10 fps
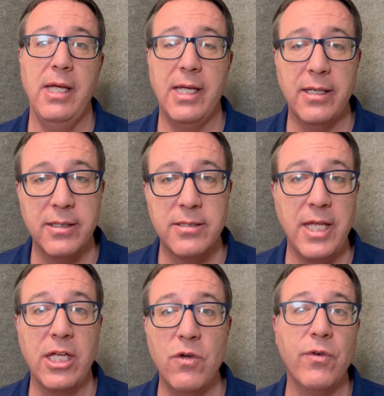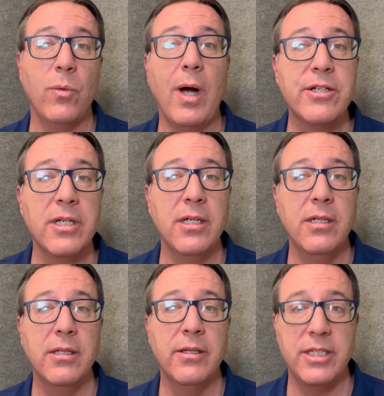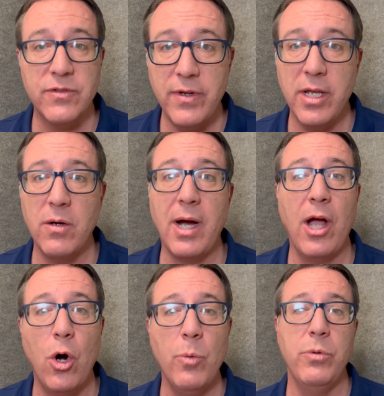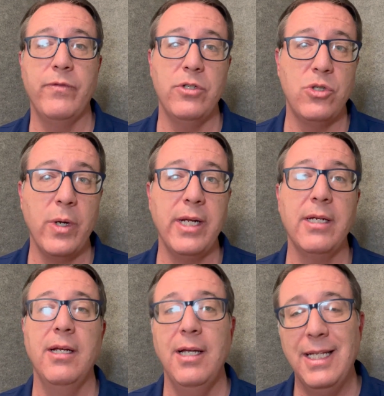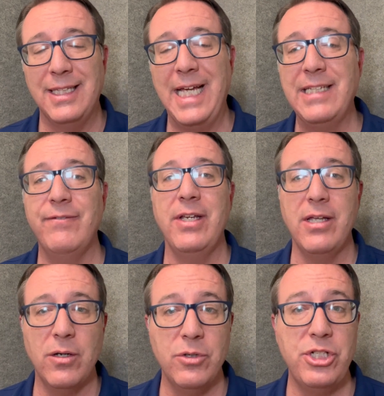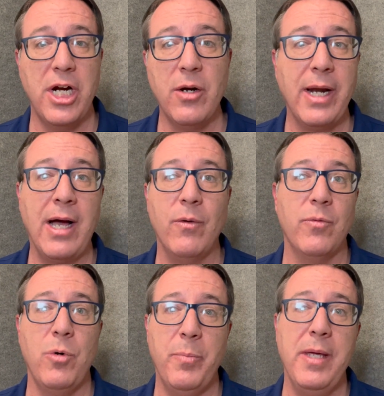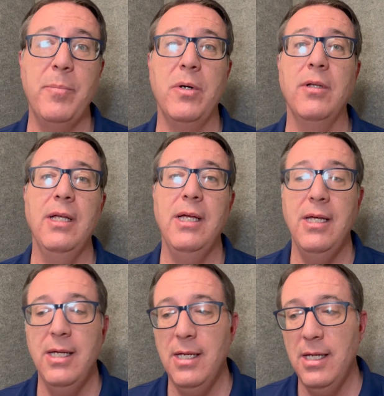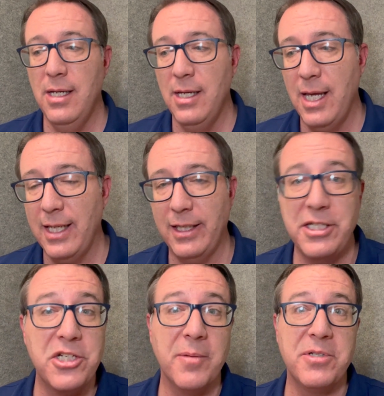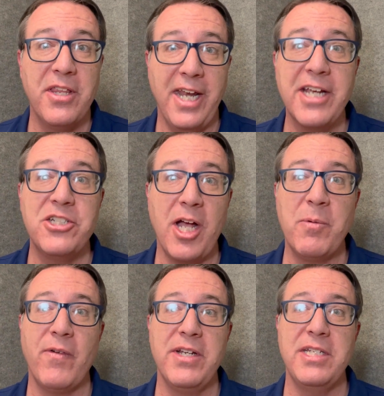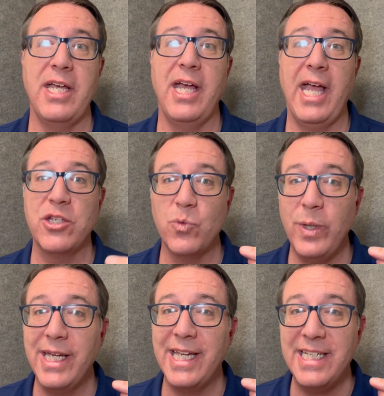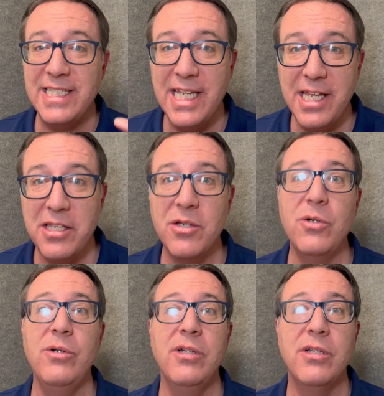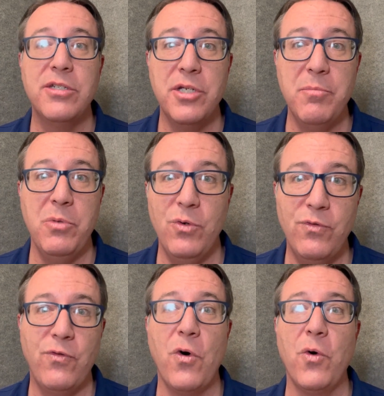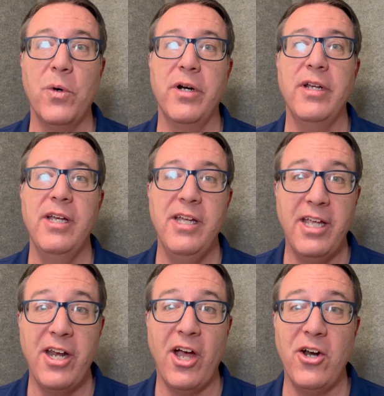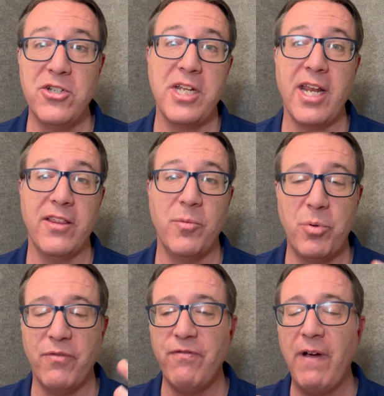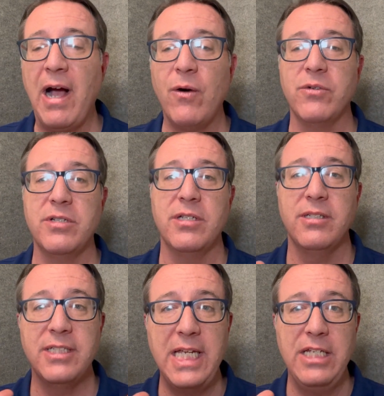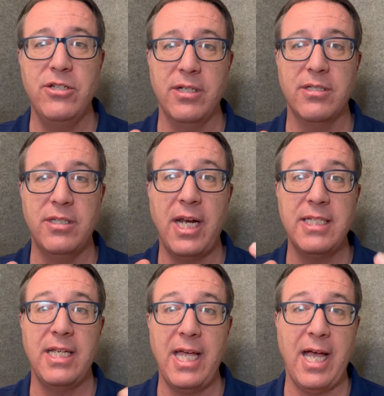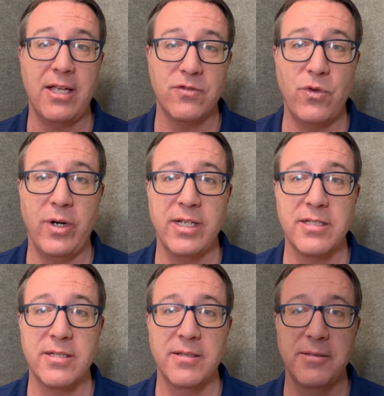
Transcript: And thank you for watching this video. I hope you've enjoyed it. Like the video, share it out with more people. And let's jump to the next chapter of Isaiah as we continue to move forward in understanding the profound teachings that Isaiah has for us.